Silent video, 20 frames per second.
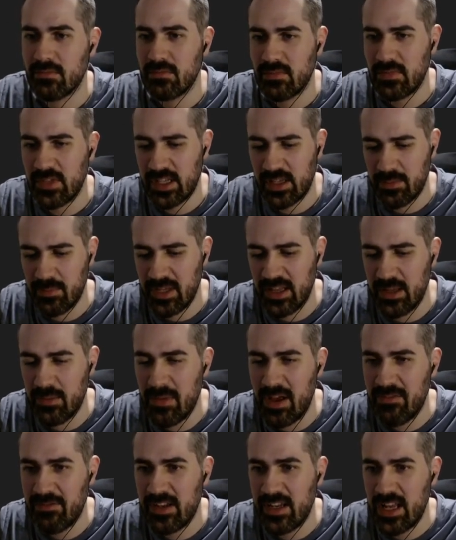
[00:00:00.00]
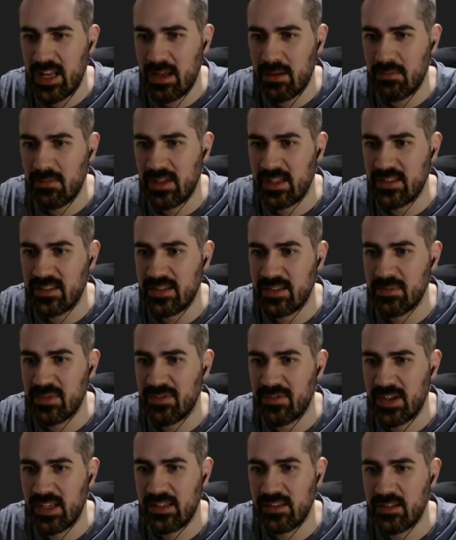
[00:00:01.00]
That could be the method name. That seems
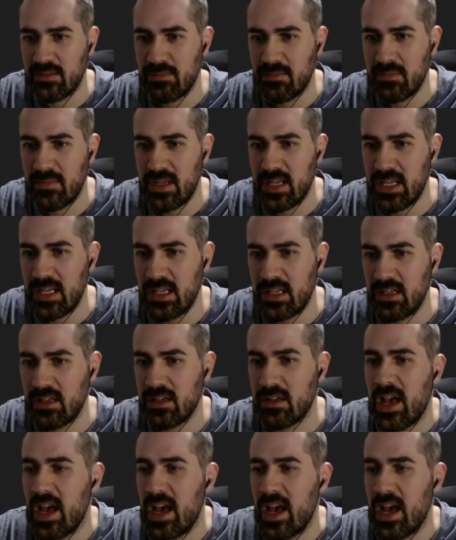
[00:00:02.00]
fine to me.